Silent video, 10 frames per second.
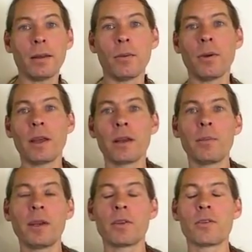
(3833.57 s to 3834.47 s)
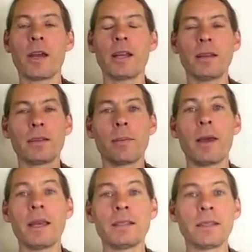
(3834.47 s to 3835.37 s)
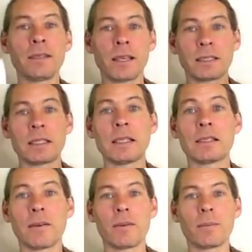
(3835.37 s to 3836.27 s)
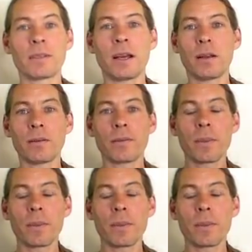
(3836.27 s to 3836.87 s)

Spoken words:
when they could be creating these amazing destinies of themselves.